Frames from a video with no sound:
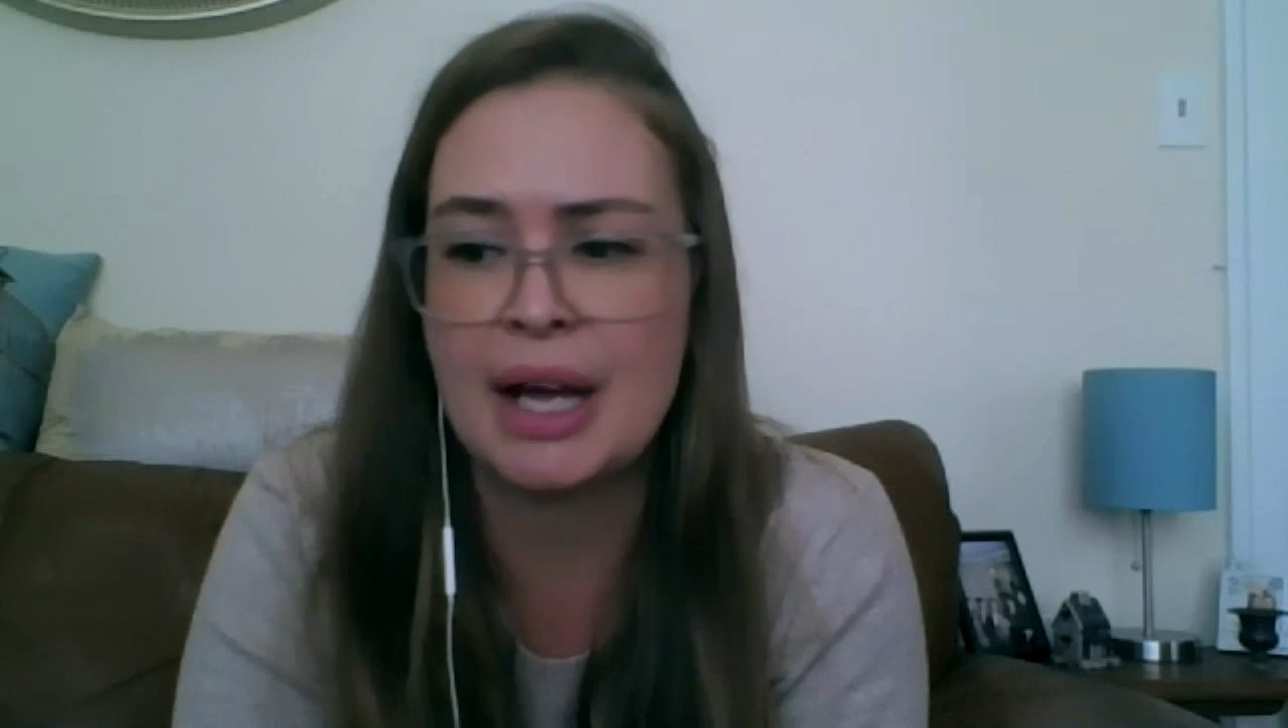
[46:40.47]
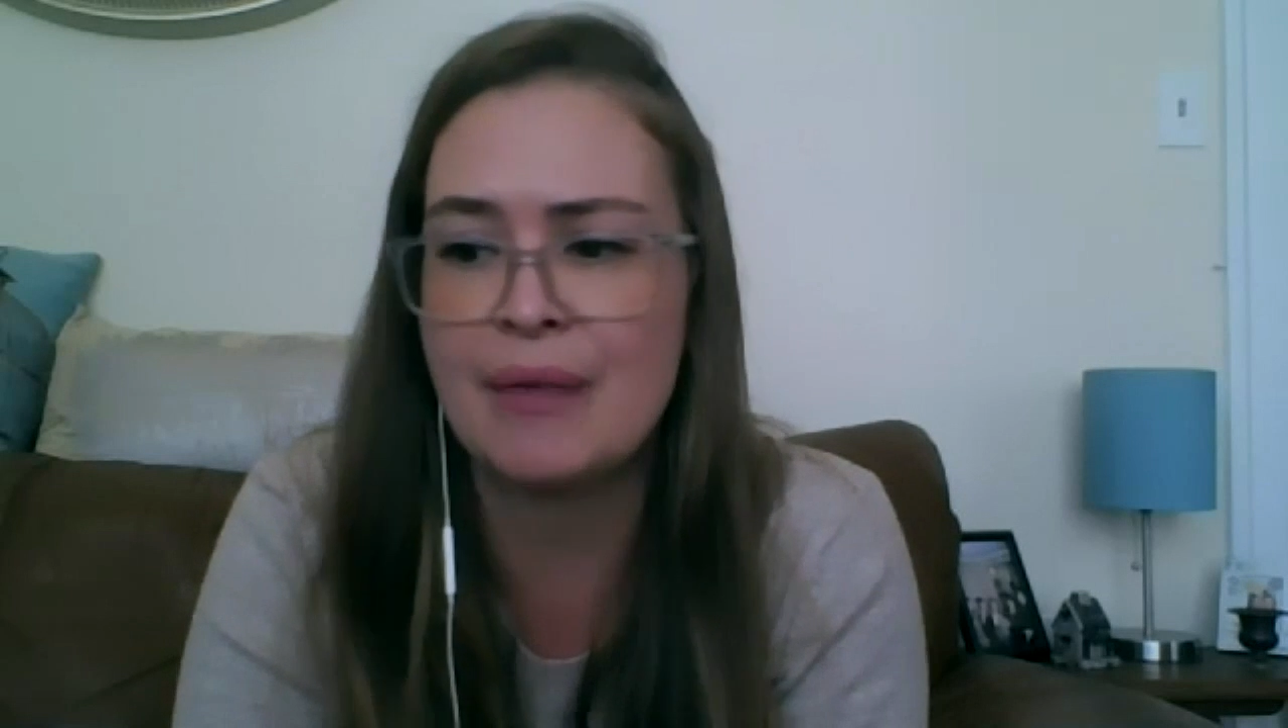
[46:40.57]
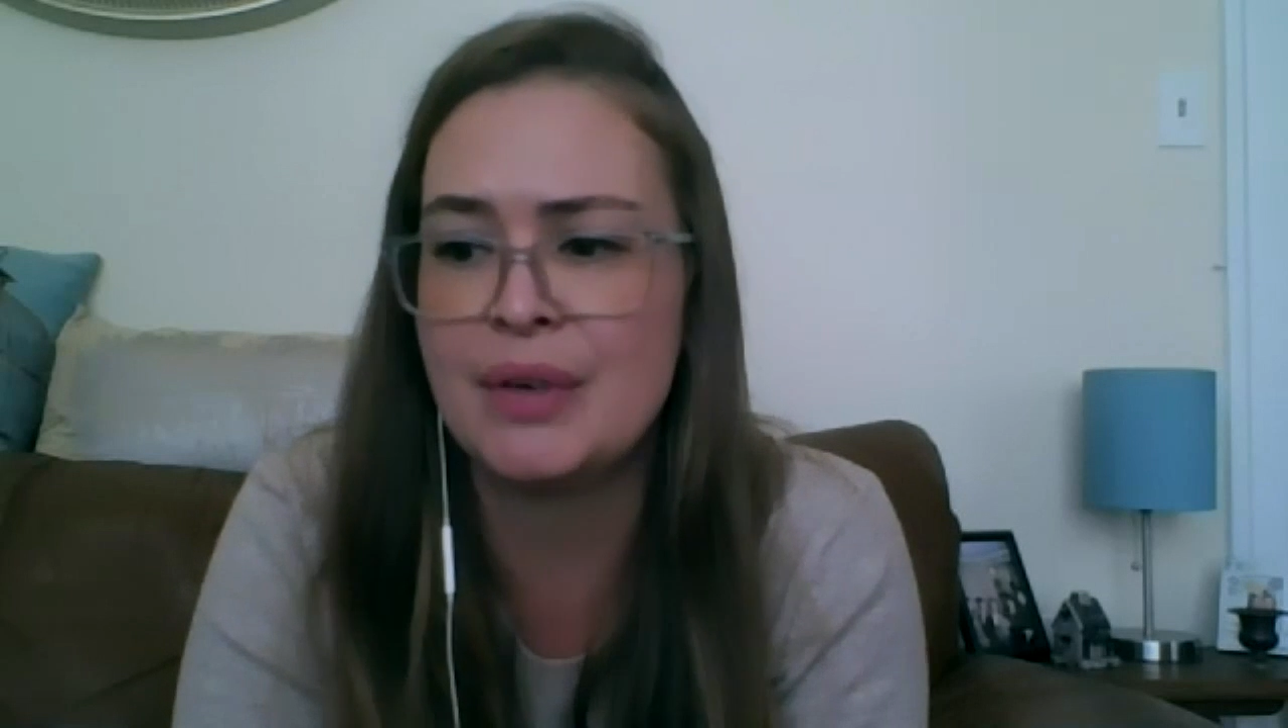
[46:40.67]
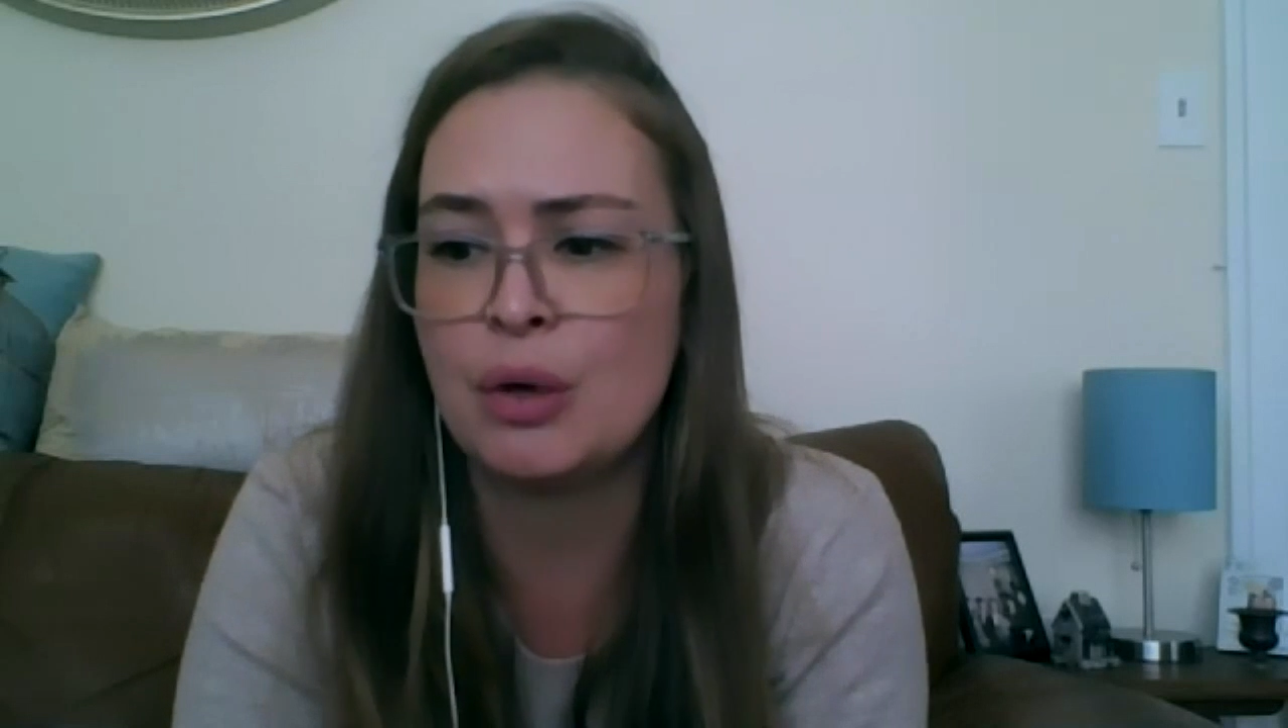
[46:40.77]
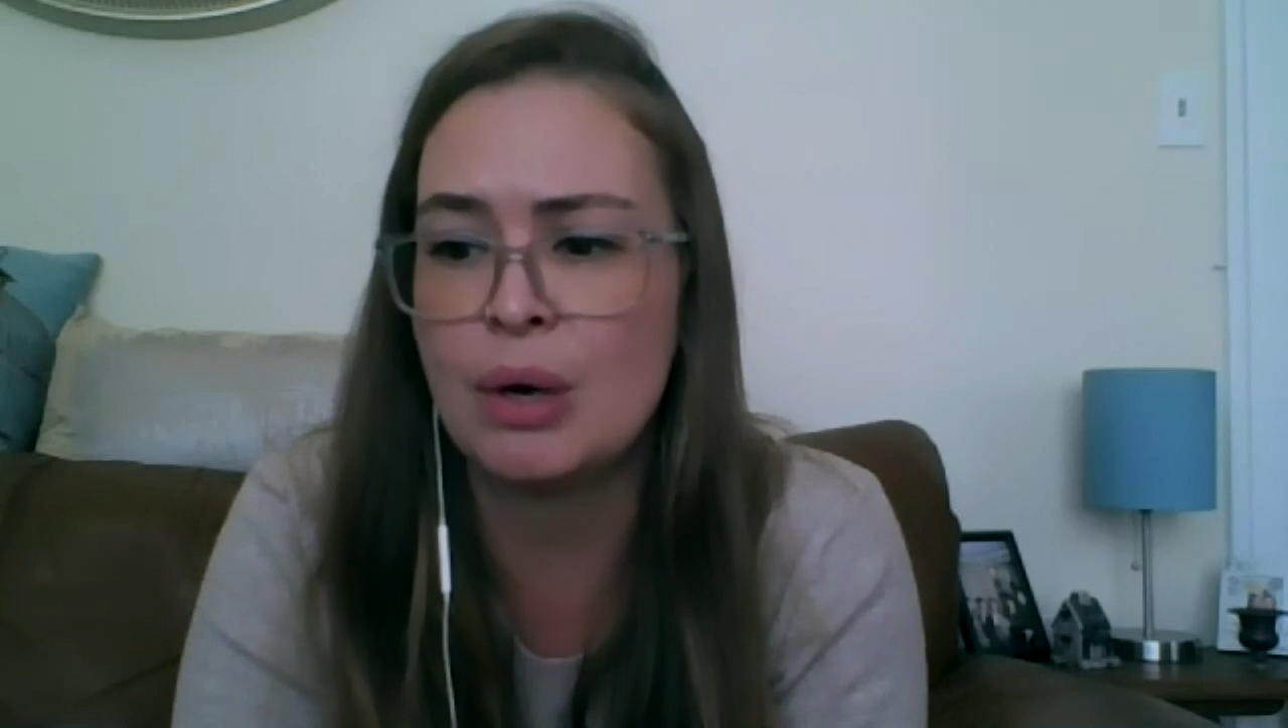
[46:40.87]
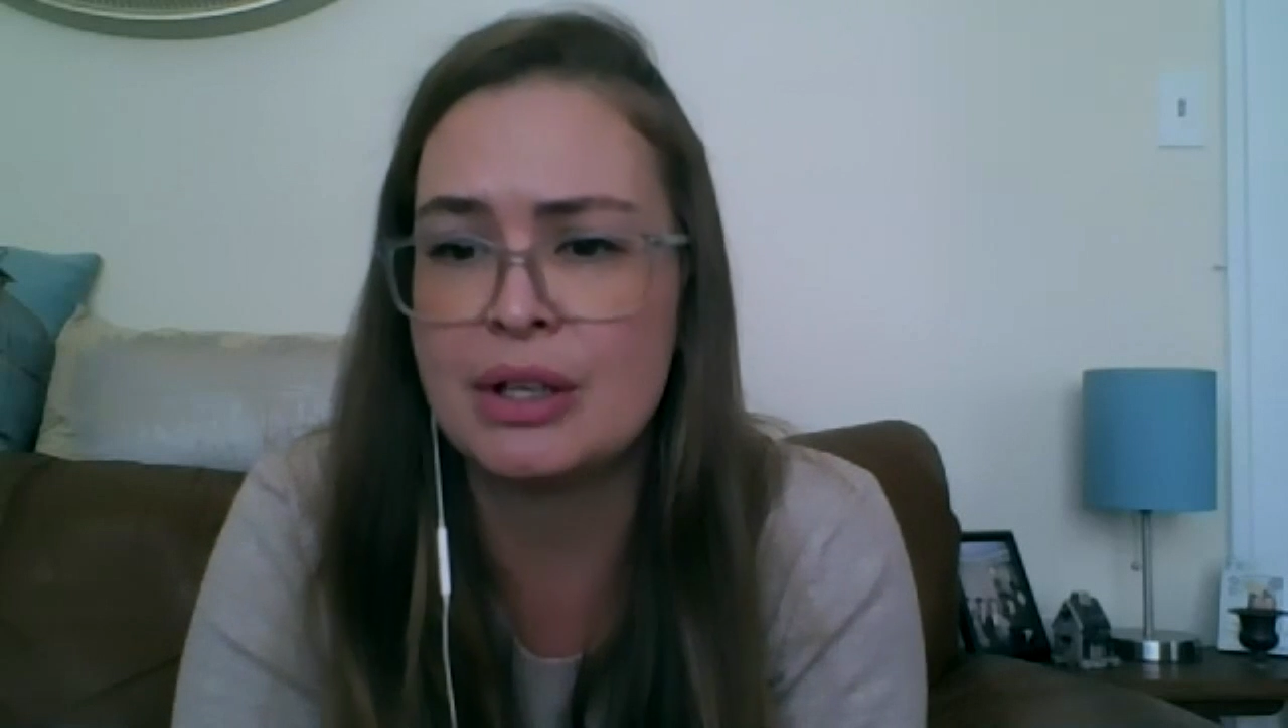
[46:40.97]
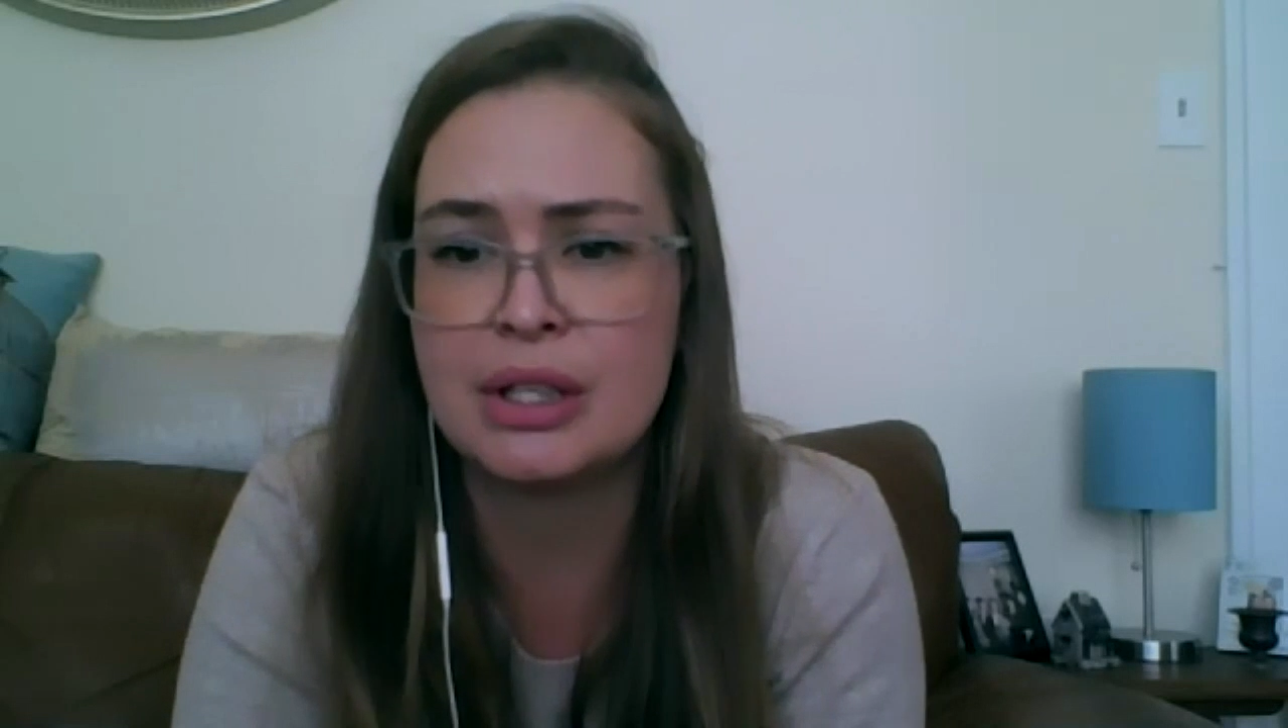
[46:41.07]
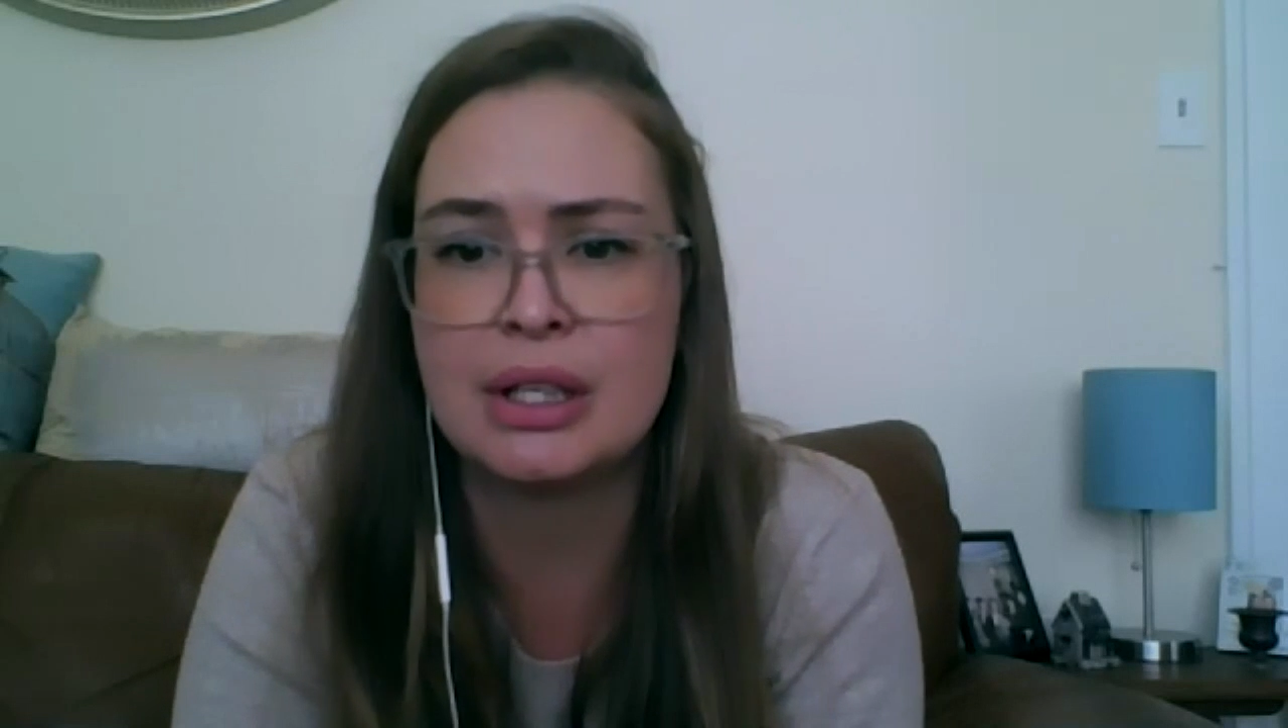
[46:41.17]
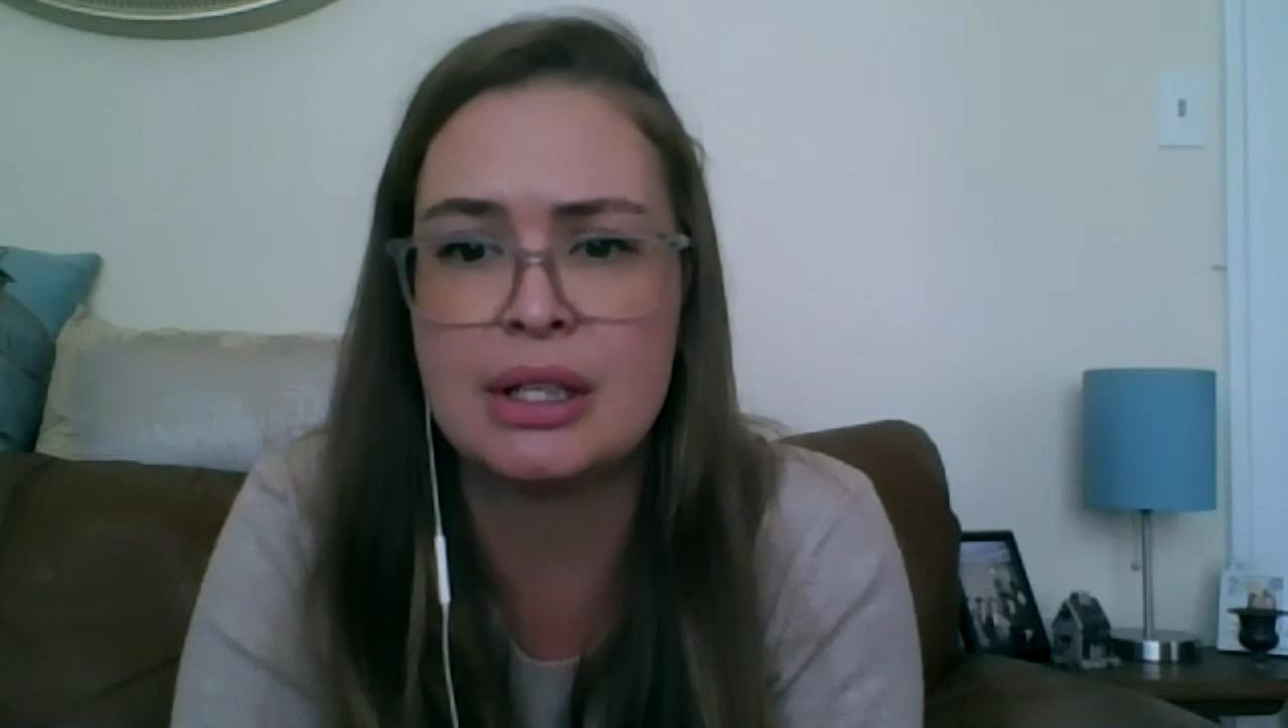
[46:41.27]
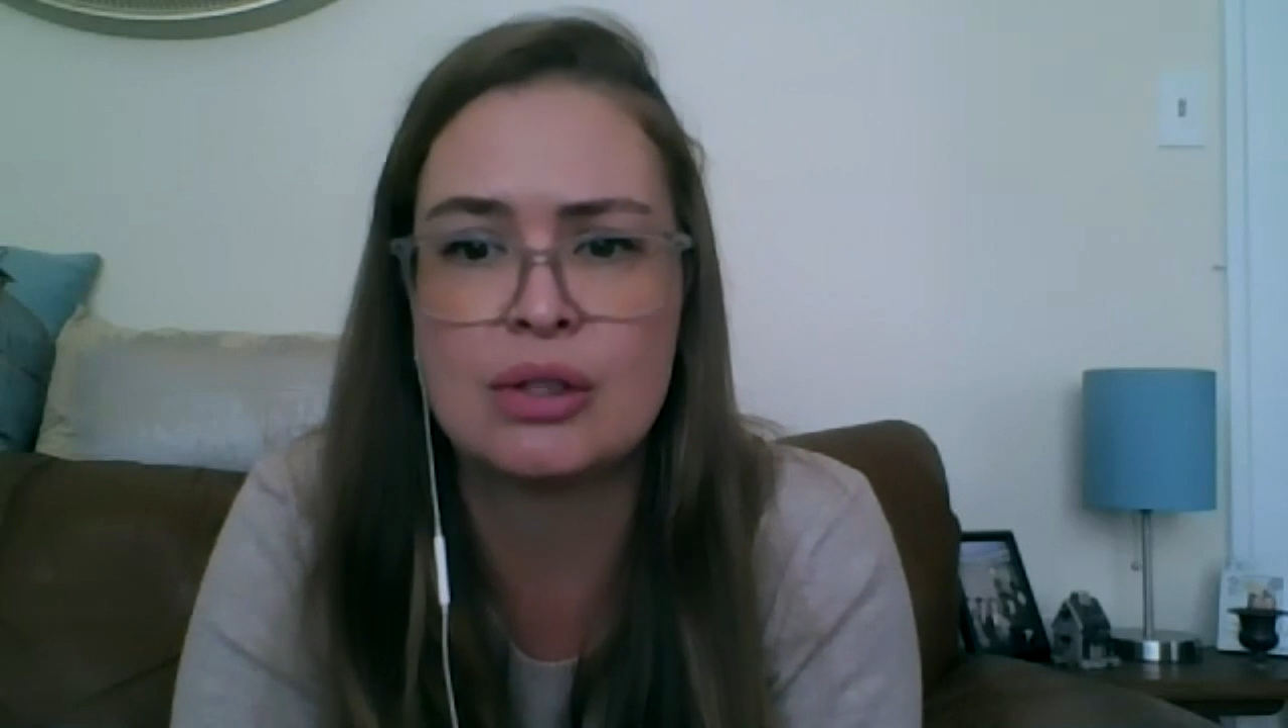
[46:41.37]
have any
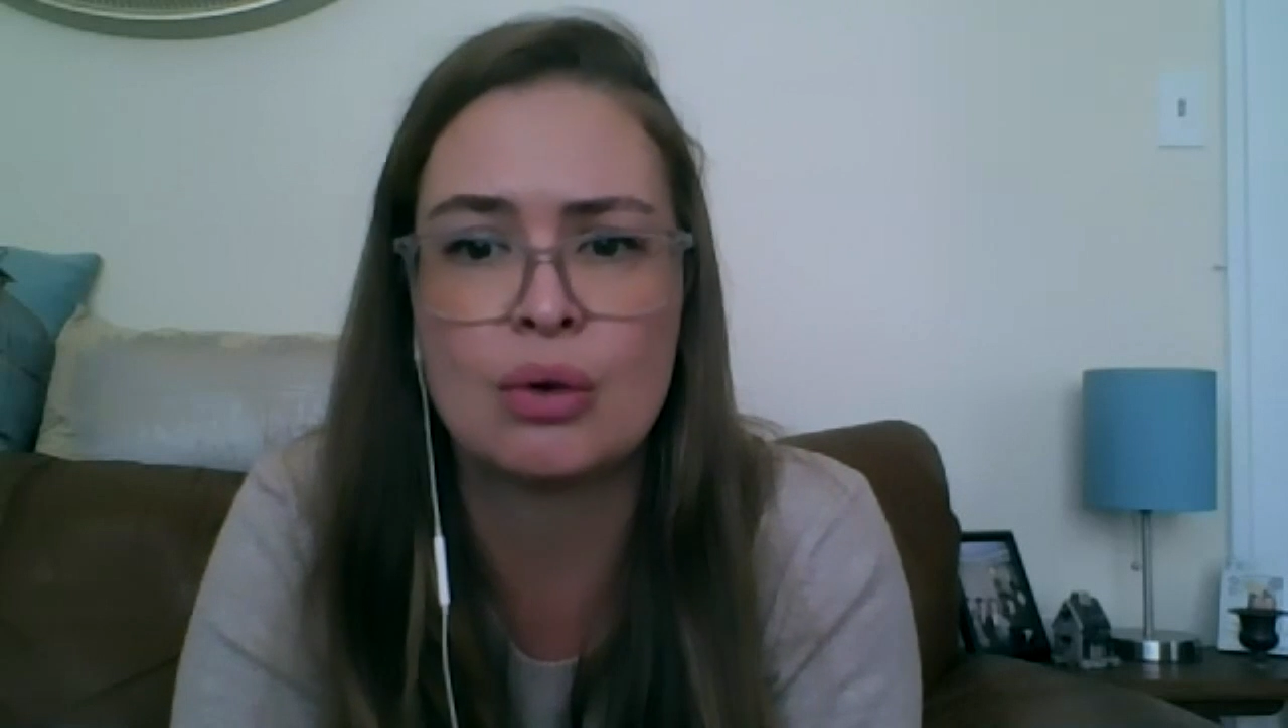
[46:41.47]
questions